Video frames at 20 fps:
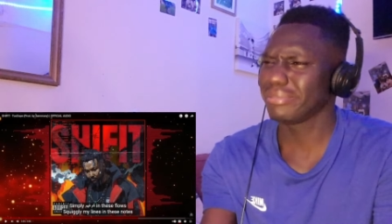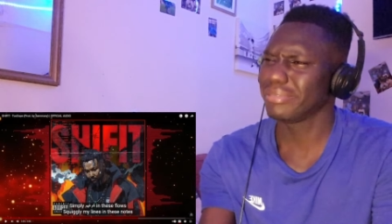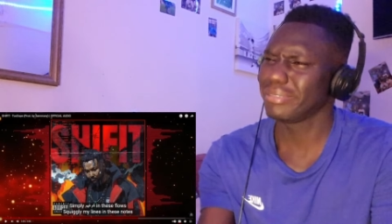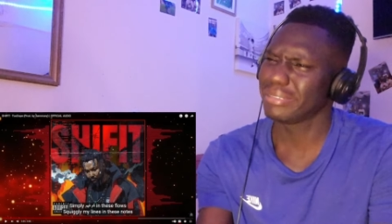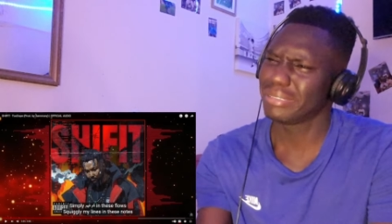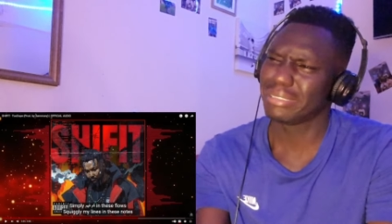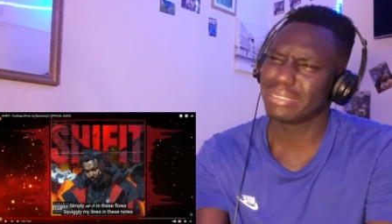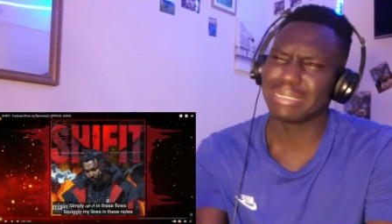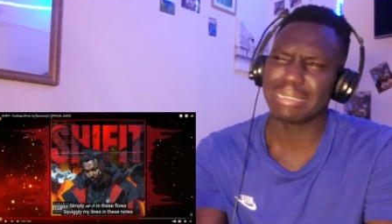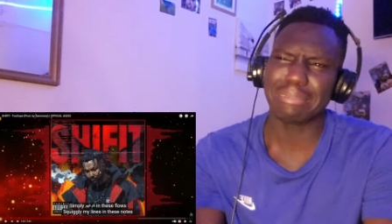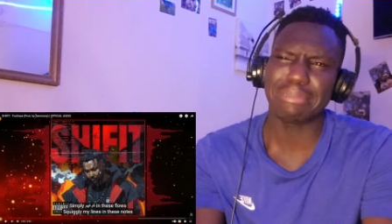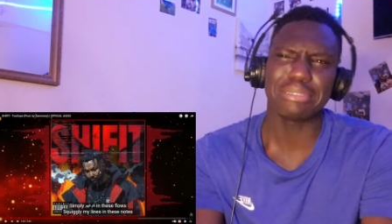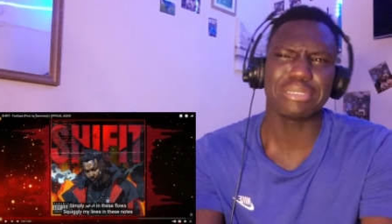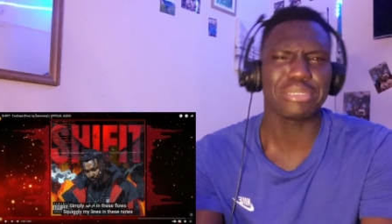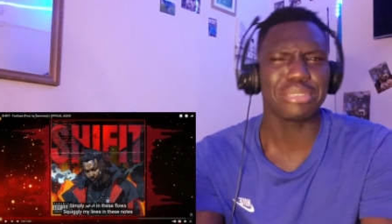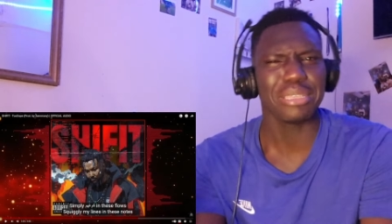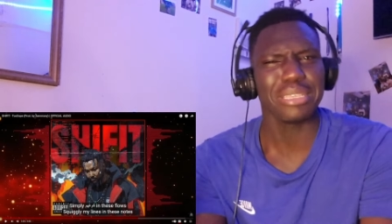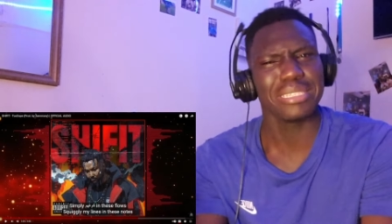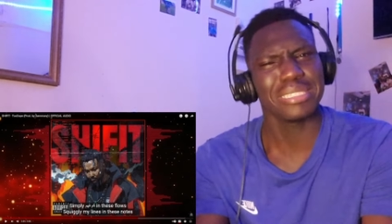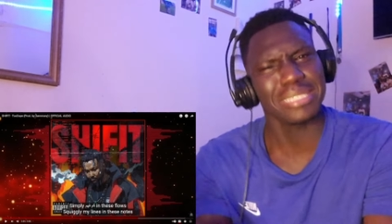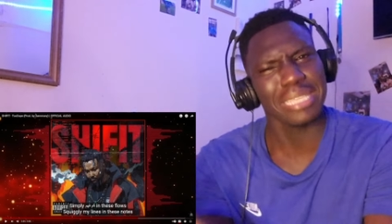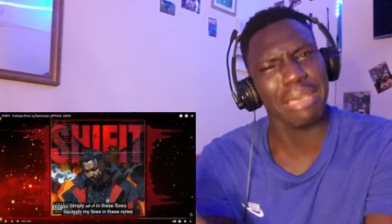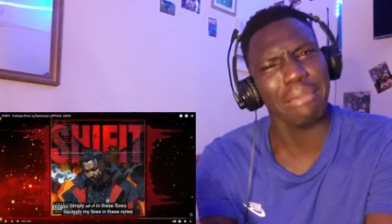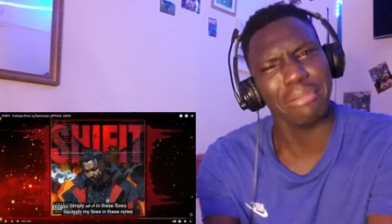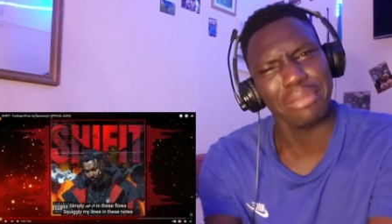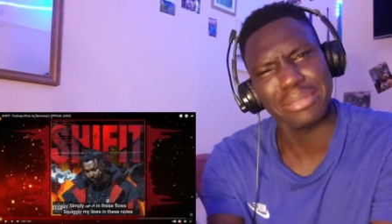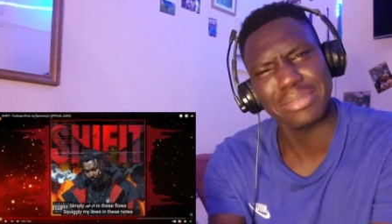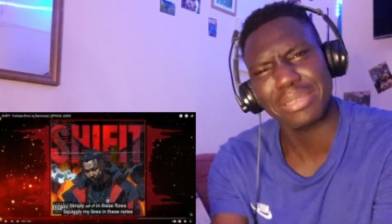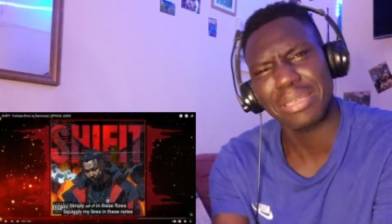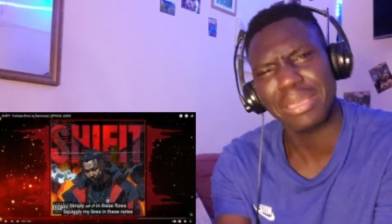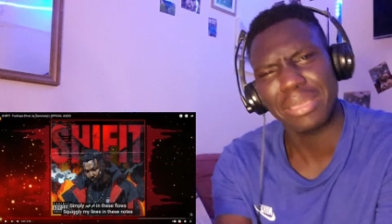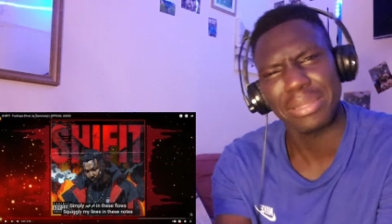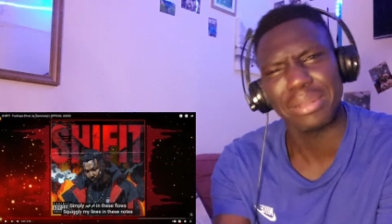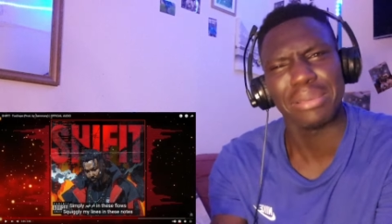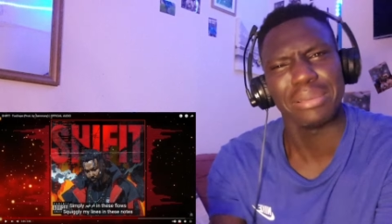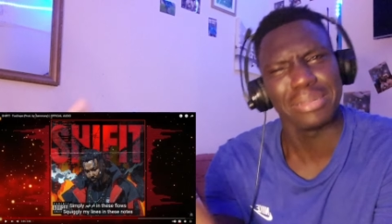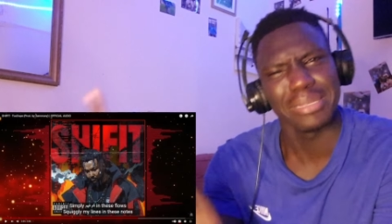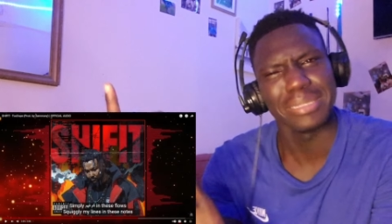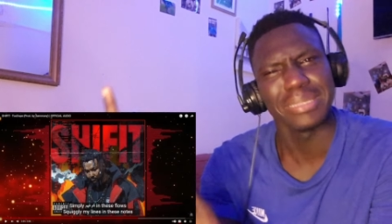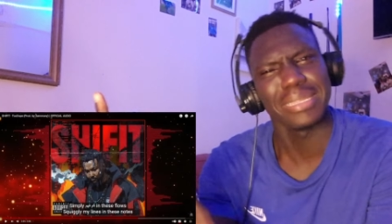is that what's going
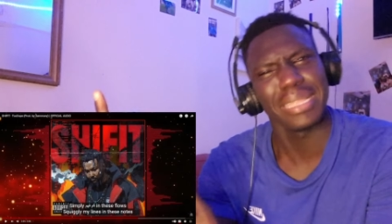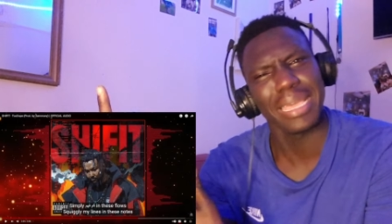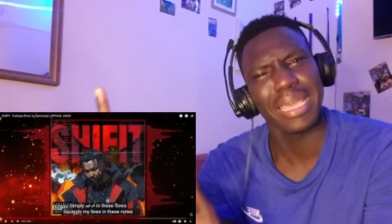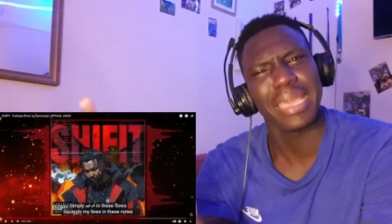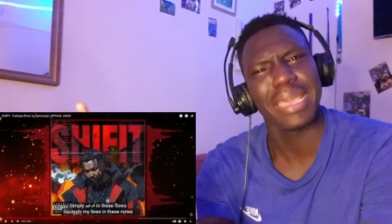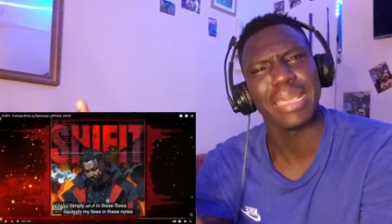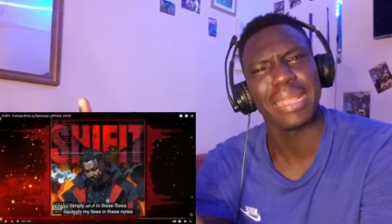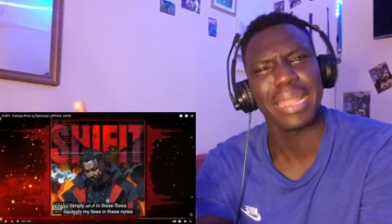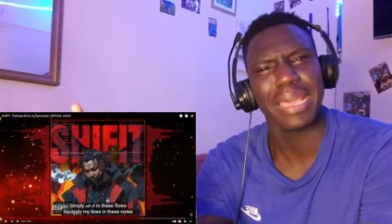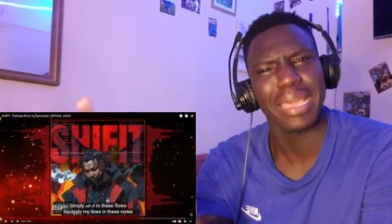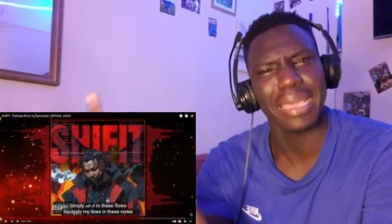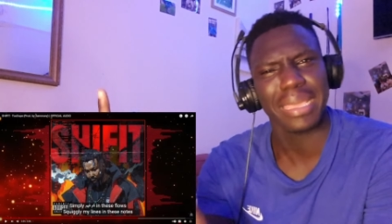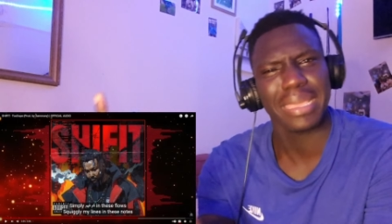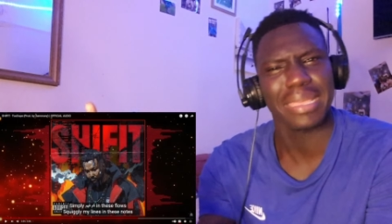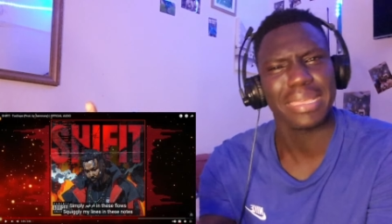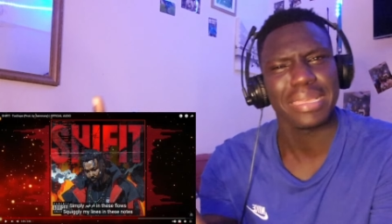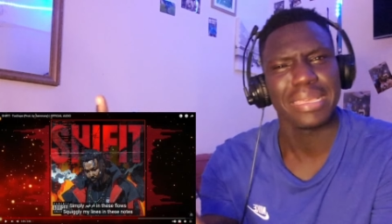on in there, like,